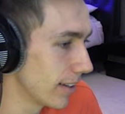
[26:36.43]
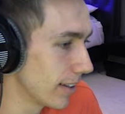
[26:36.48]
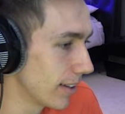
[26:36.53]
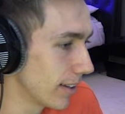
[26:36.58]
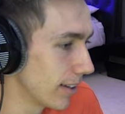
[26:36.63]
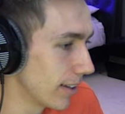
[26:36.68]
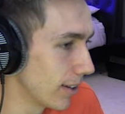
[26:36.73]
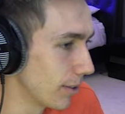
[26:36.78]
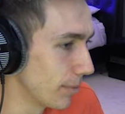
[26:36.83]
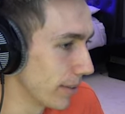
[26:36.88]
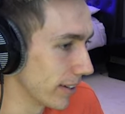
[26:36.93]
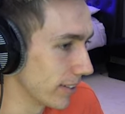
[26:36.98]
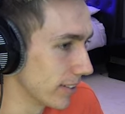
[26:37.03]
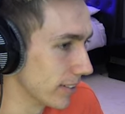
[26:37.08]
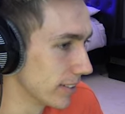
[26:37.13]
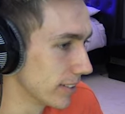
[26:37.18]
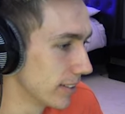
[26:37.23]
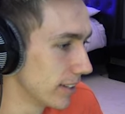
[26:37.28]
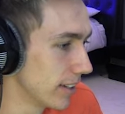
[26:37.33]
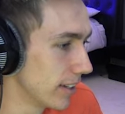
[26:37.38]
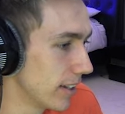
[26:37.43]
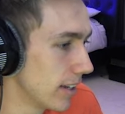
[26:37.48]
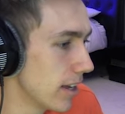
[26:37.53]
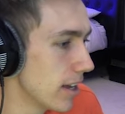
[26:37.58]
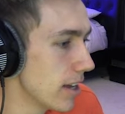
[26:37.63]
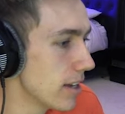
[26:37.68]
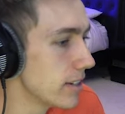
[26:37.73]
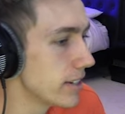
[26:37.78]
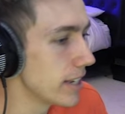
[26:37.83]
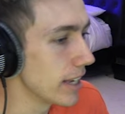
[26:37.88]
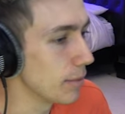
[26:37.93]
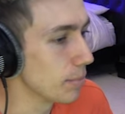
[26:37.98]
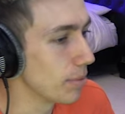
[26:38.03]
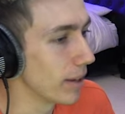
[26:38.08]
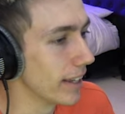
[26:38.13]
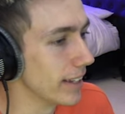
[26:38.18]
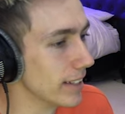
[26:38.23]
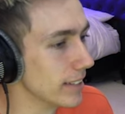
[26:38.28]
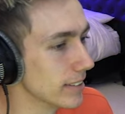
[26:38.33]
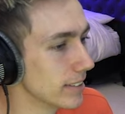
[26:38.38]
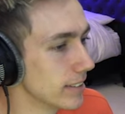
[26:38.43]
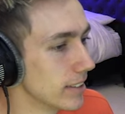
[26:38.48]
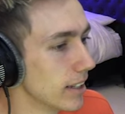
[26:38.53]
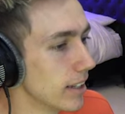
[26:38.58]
Oh no. Oh my god. Oh no. Team, please.